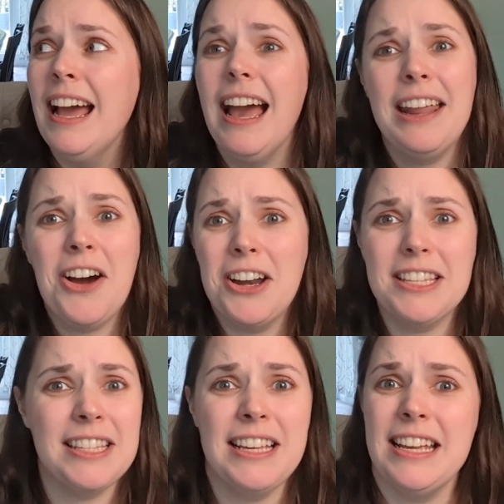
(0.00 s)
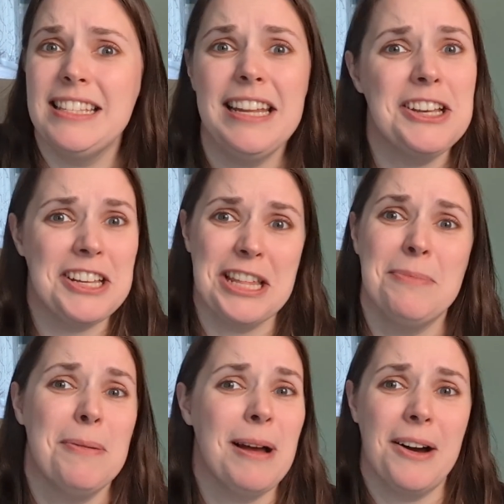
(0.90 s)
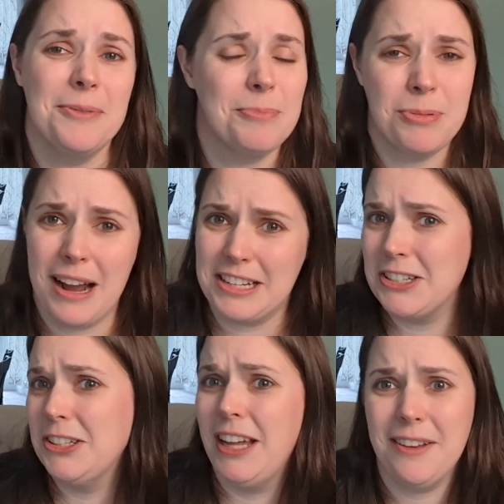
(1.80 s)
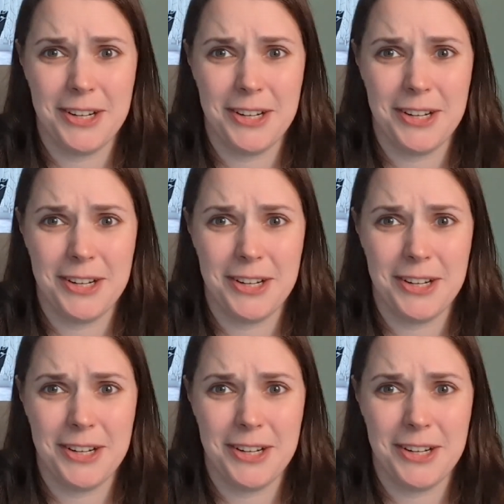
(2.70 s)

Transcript: and honestly, it's teaching them about practical life